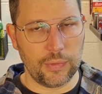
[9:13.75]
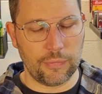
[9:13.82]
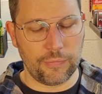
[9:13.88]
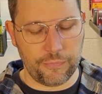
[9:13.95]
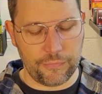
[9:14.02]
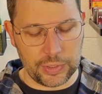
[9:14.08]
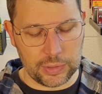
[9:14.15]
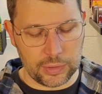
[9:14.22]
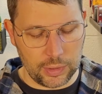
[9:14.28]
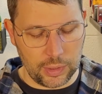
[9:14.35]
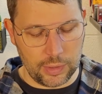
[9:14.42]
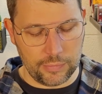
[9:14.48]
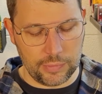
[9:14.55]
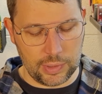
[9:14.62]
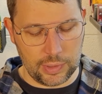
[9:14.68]
The feel
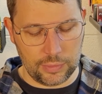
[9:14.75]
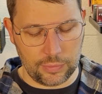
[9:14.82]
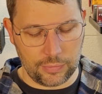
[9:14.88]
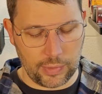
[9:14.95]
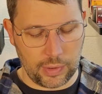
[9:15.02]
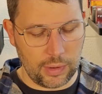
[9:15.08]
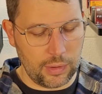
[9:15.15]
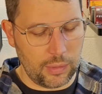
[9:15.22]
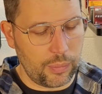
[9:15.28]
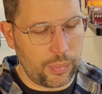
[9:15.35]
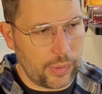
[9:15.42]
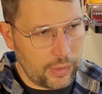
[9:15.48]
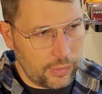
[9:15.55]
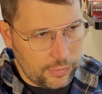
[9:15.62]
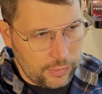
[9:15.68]
of it is very
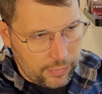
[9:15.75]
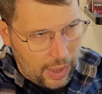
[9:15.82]
impressive.